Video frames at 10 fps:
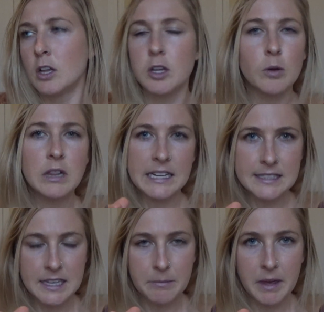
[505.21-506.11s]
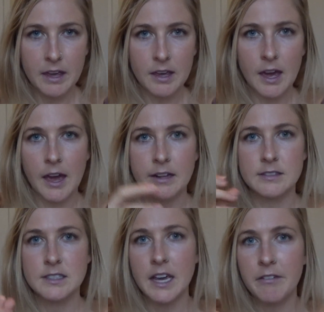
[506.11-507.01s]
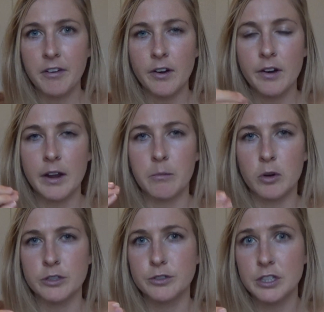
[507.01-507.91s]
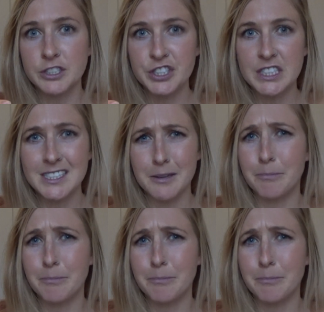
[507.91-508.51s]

glycemic and safer and more nutritious,